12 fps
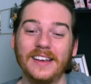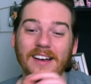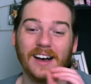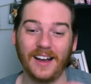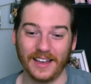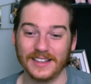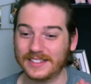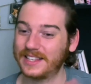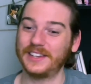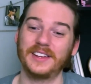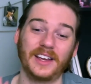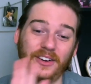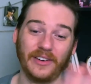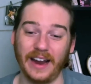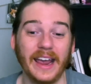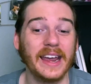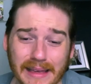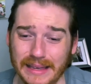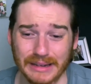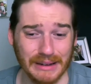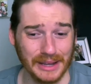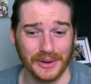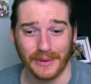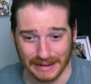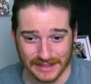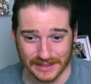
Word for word: Agust, you did great. You did great,